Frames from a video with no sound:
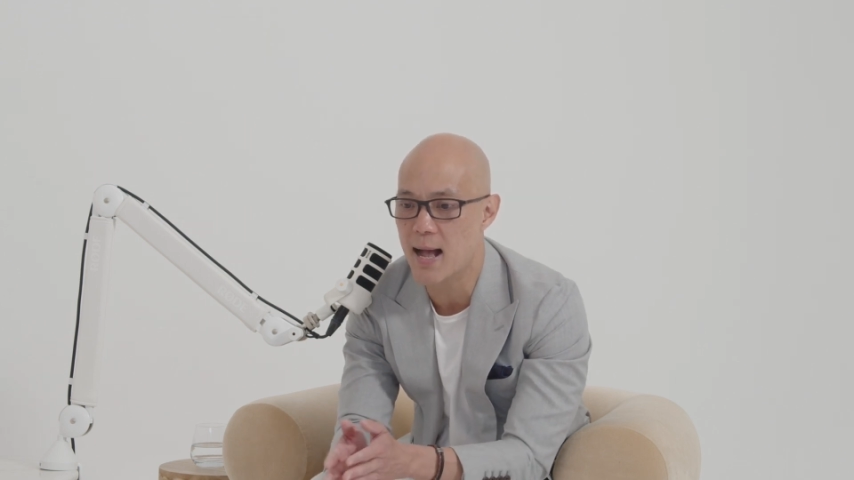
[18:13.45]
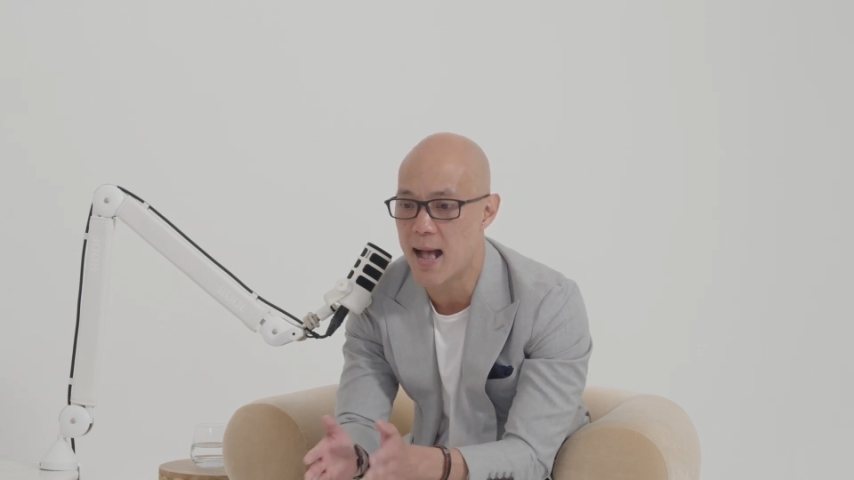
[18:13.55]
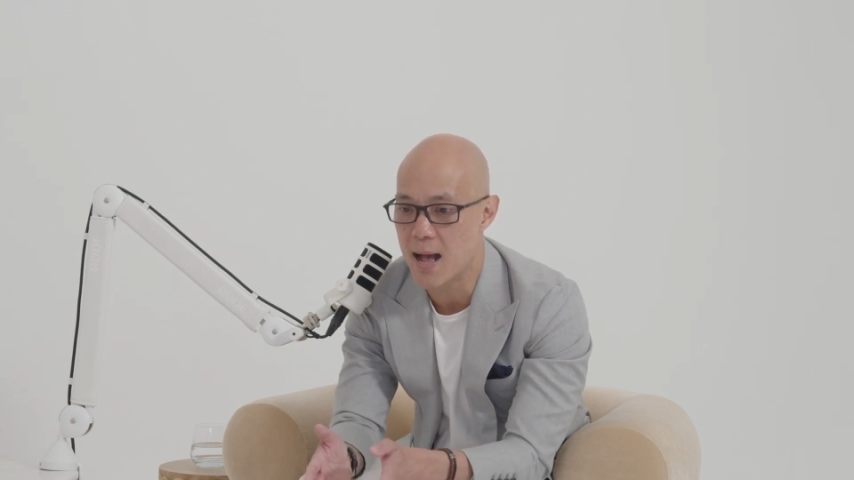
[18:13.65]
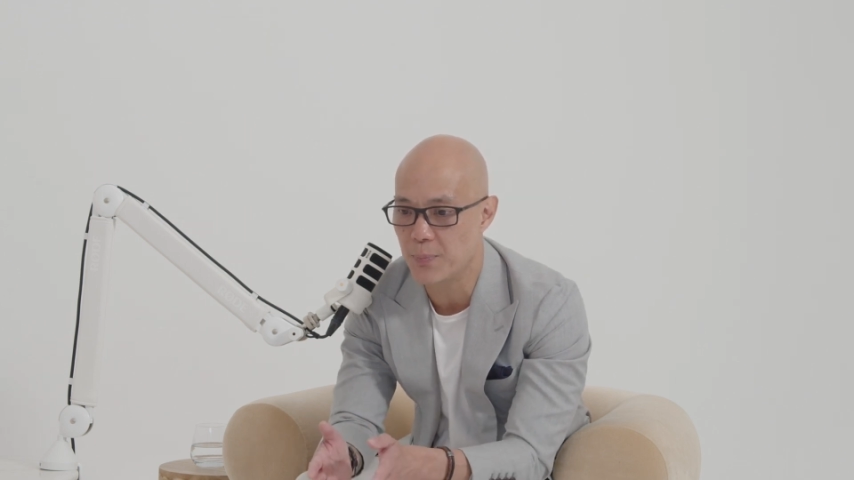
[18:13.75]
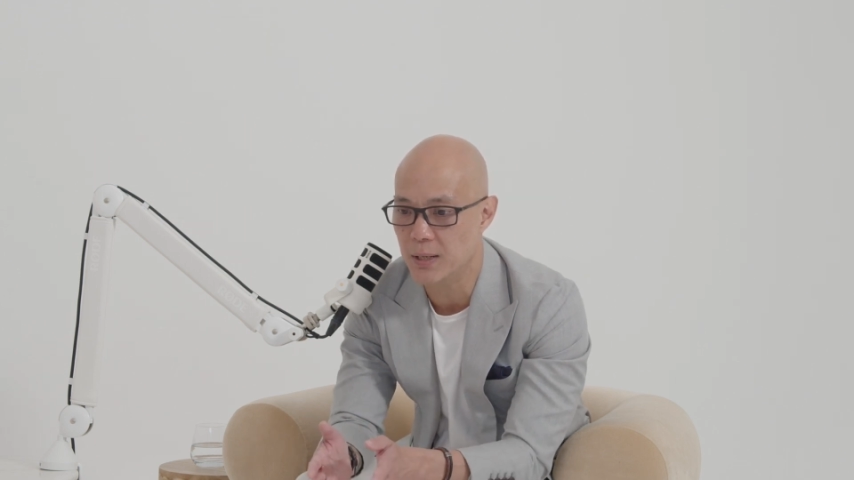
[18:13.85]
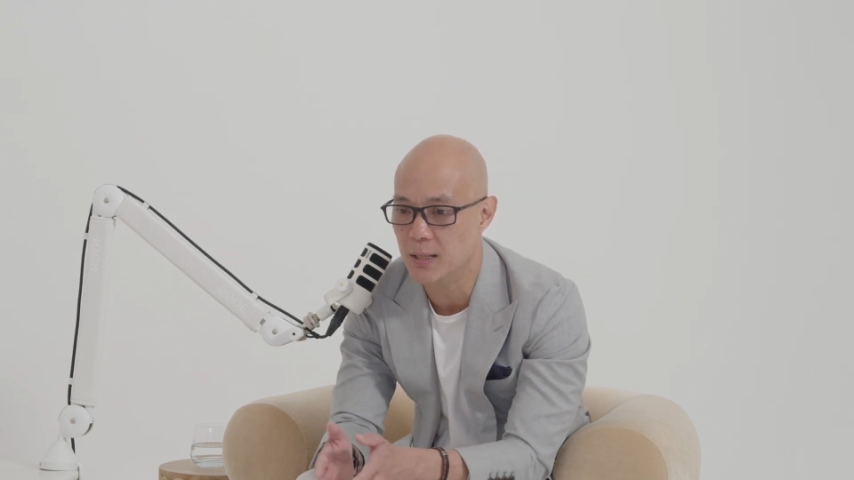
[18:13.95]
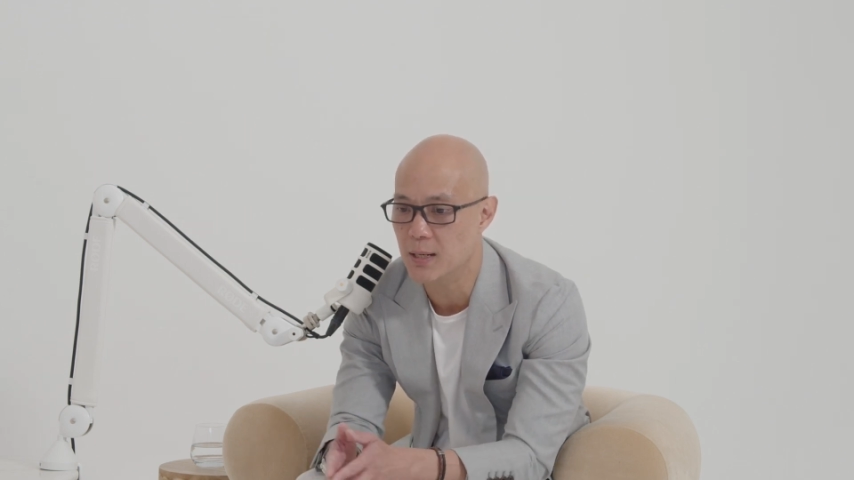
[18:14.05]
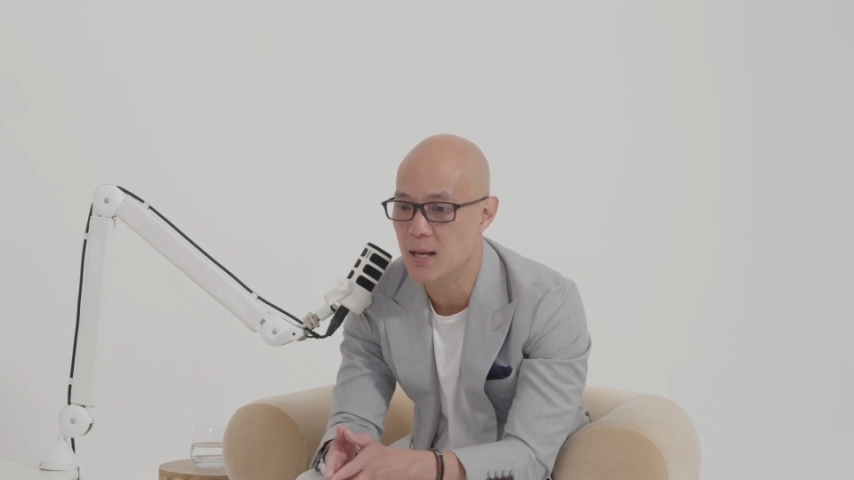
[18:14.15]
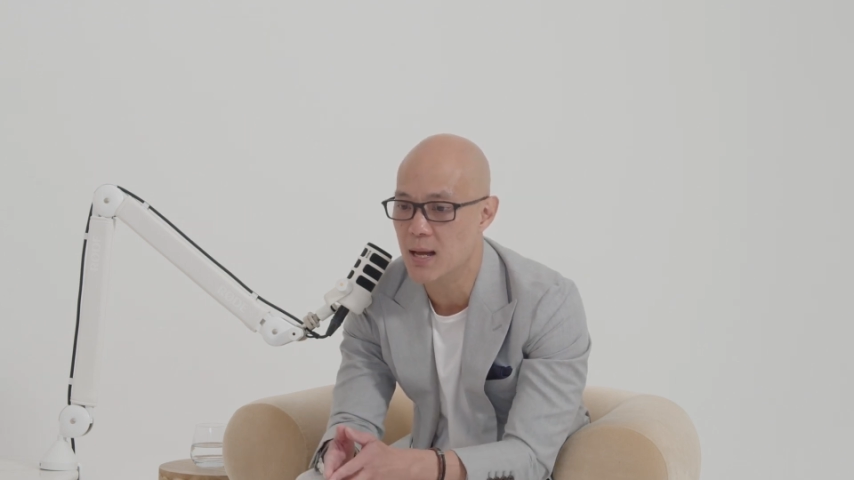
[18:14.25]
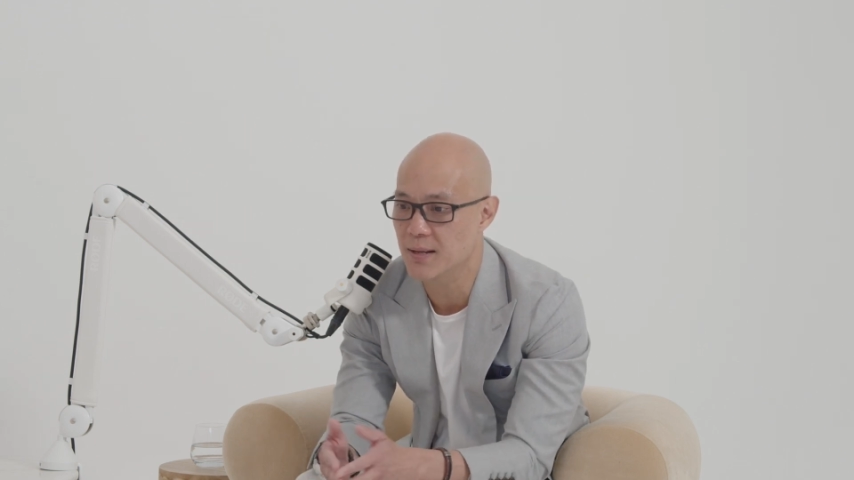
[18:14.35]
happy
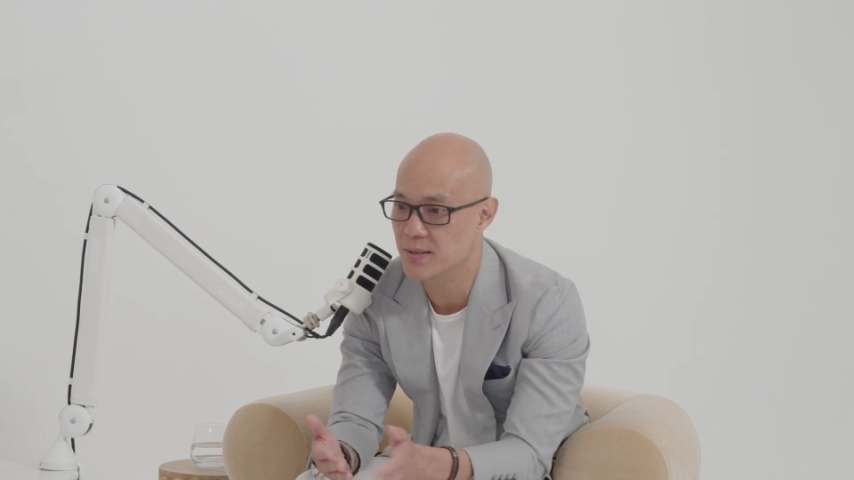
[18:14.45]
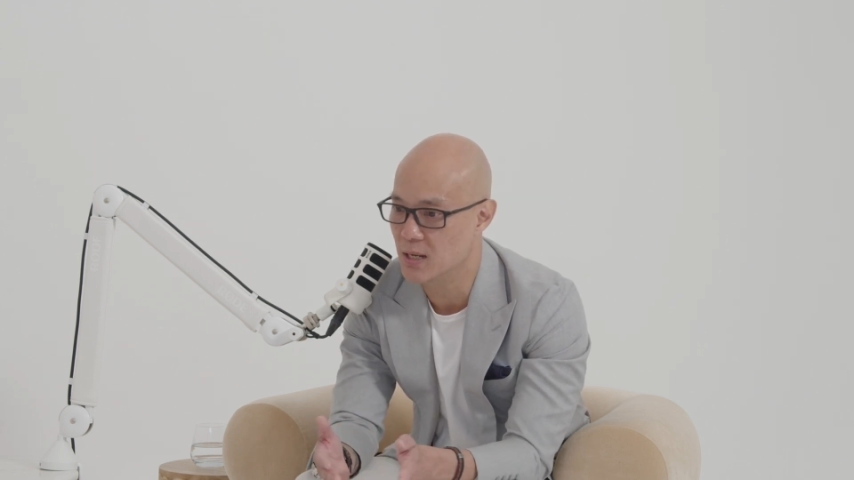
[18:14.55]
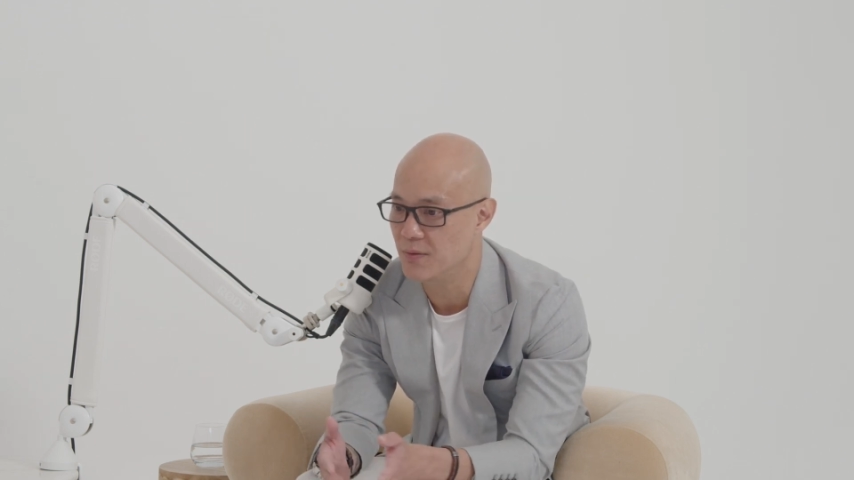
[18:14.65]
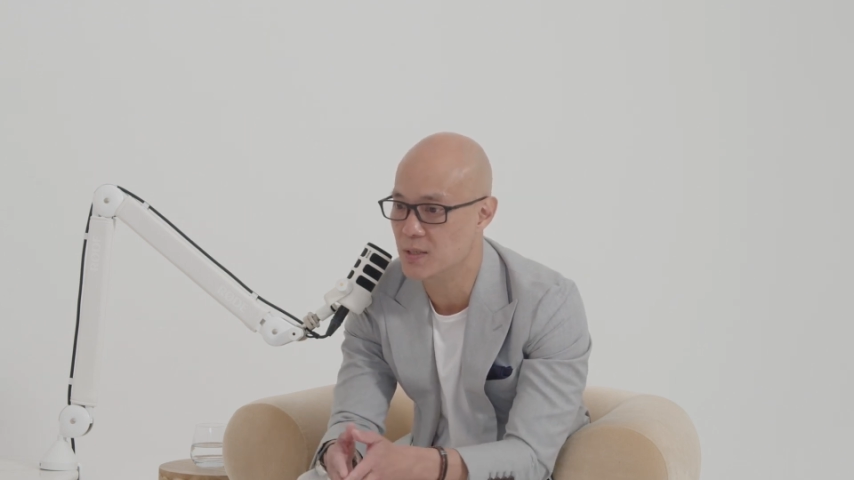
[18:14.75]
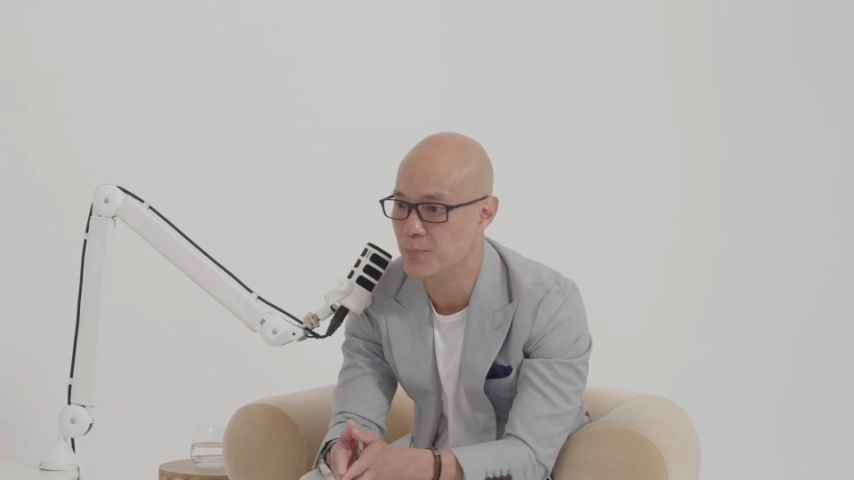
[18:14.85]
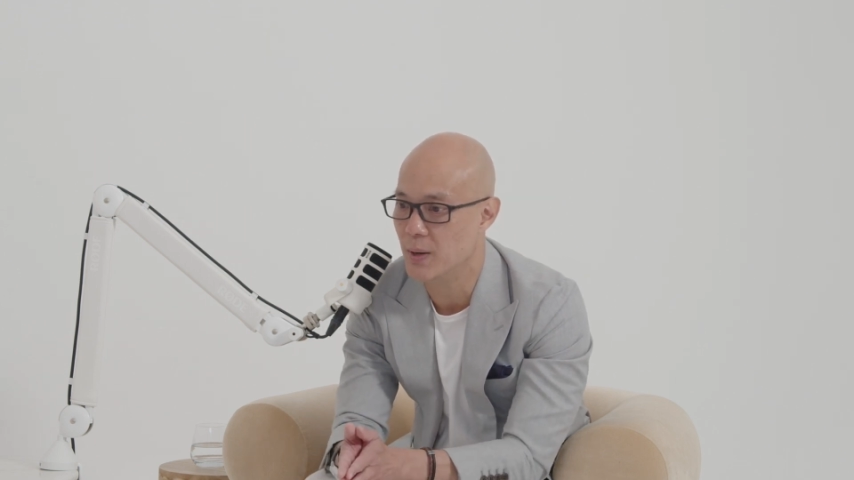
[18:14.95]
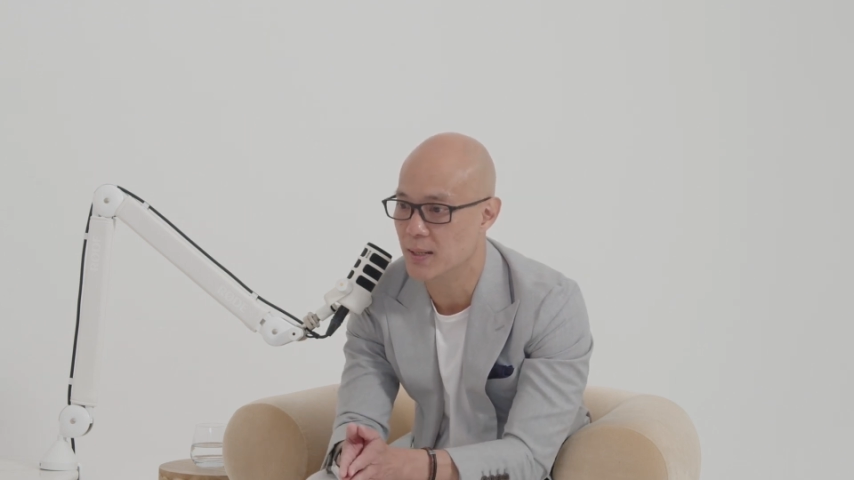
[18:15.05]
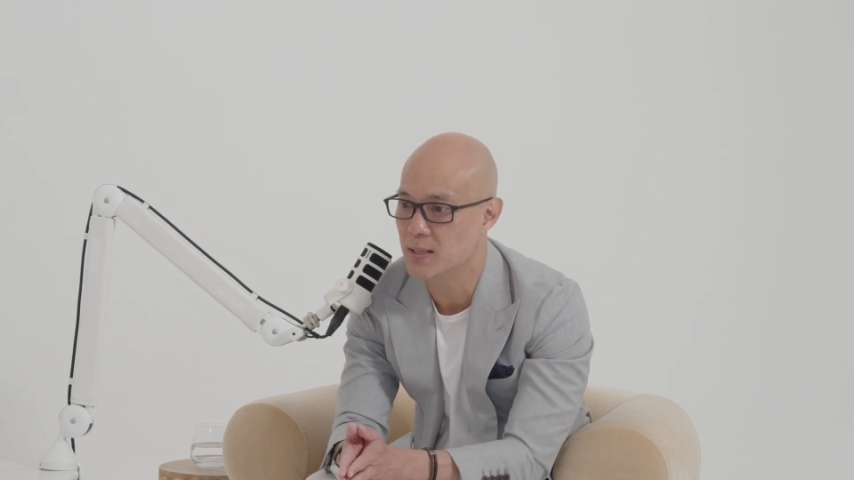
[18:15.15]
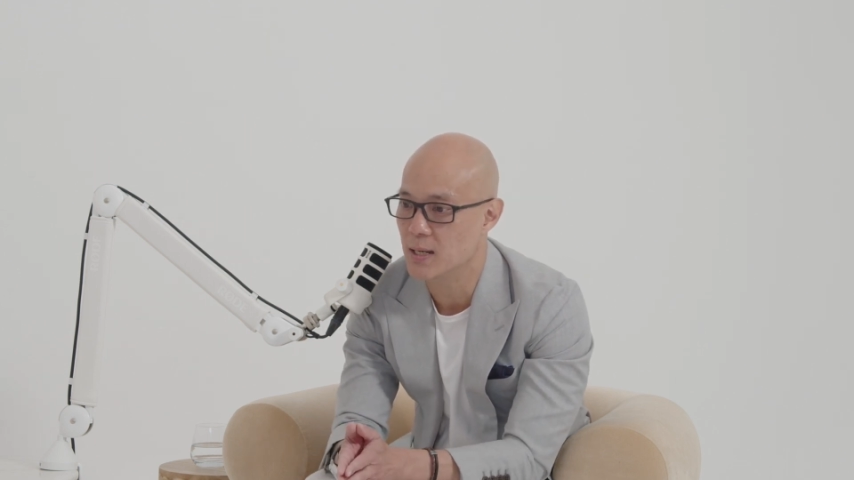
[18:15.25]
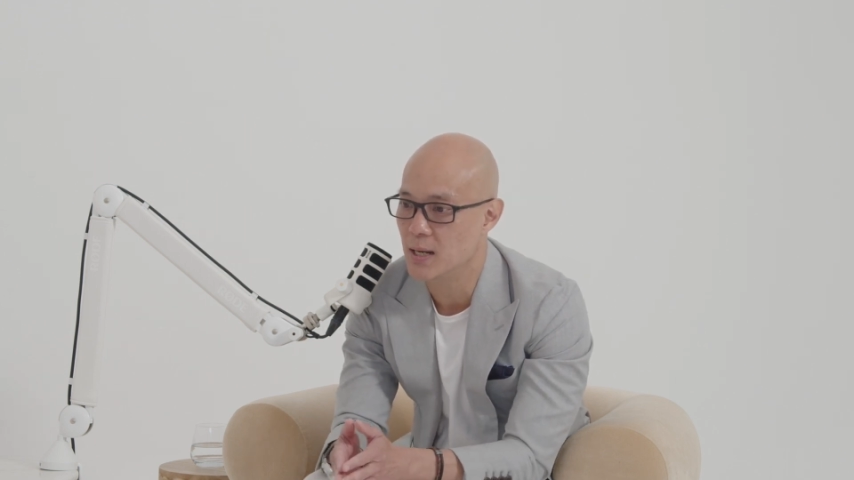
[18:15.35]
in service, but